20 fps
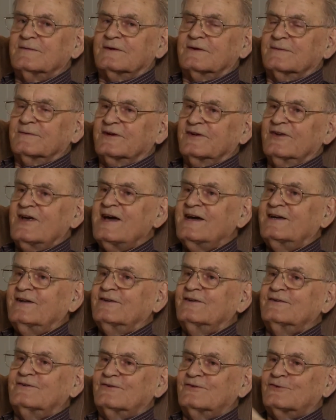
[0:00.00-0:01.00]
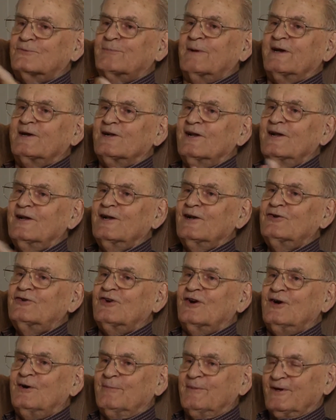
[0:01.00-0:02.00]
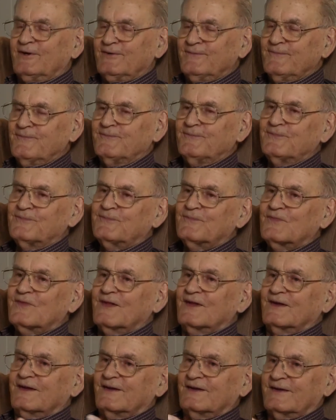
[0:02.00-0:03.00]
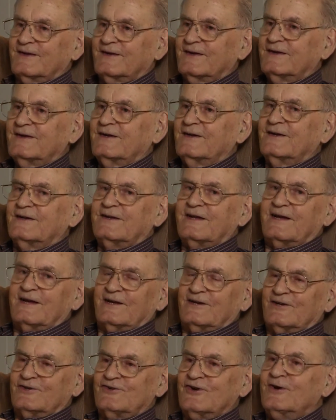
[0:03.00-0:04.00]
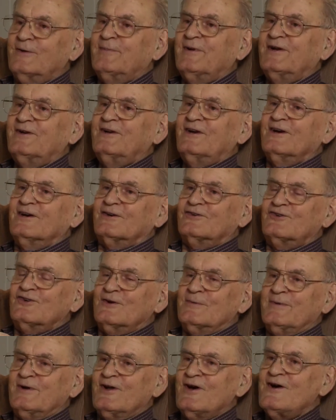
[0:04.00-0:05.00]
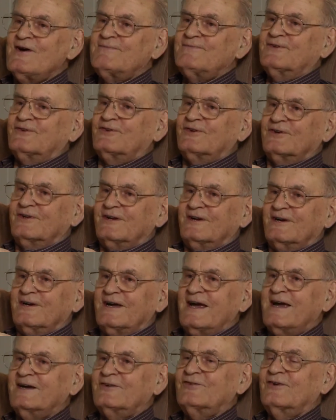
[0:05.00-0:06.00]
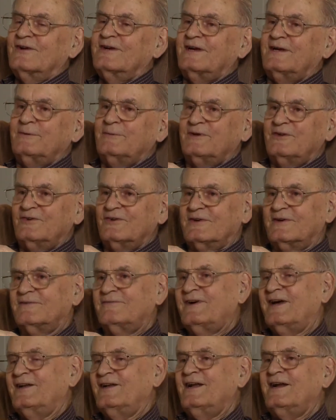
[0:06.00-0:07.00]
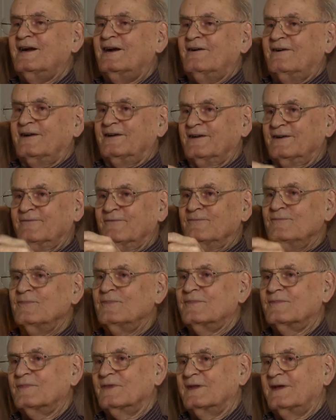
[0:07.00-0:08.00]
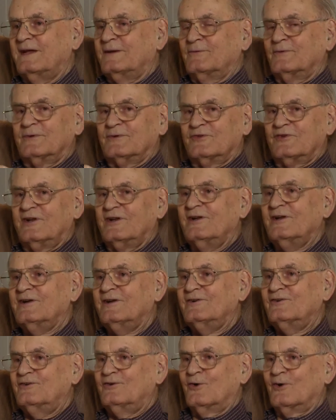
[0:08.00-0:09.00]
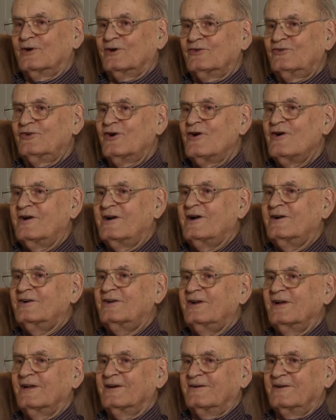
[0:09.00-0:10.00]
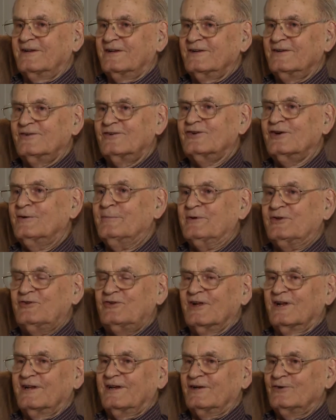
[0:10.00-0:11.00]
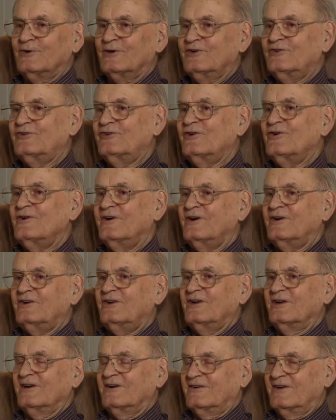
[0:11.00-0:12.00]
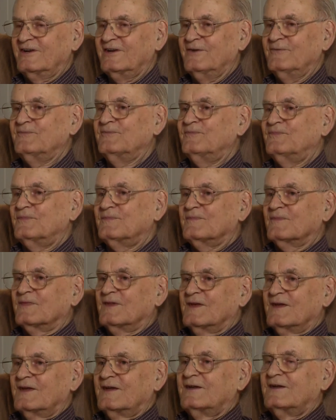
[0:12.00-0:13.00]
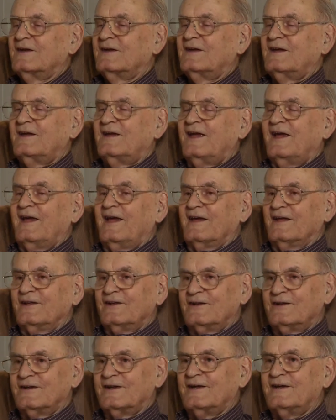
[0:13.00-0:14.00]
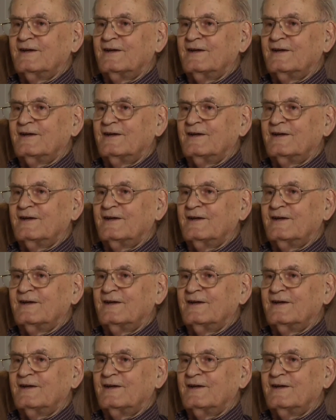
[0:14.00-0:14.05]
because I could speak a little German, they had a young German officer there. Actually, he was a veterinarian. Was in the horse-drawn artillery. The Germans still had horse-drawn artillery. And